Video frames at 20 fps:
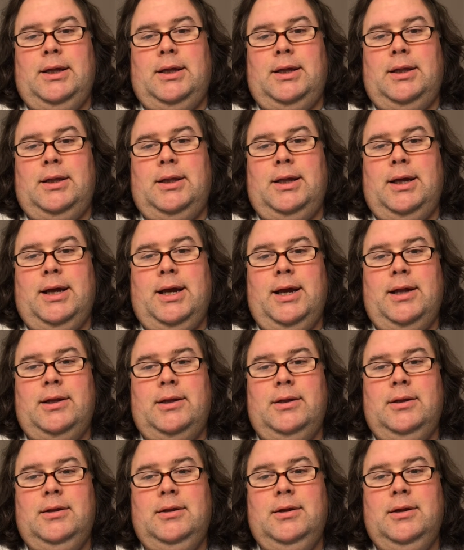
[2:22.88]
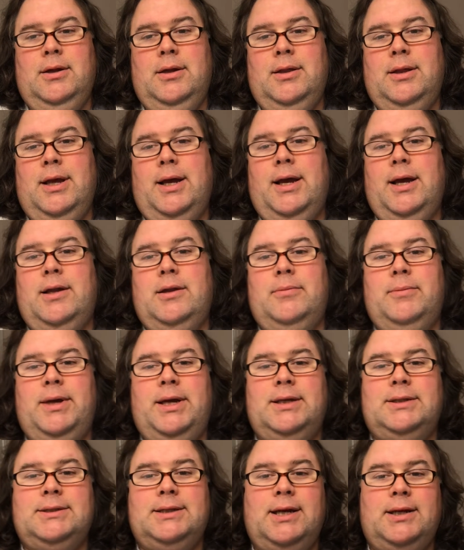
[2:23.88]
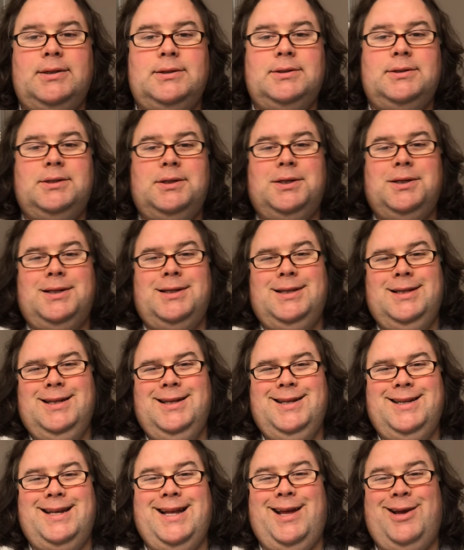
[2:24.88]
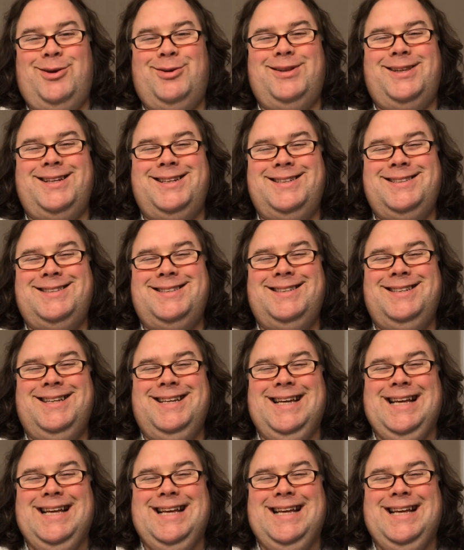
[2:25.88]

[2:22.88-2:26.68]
and that kind of made sense now, at least.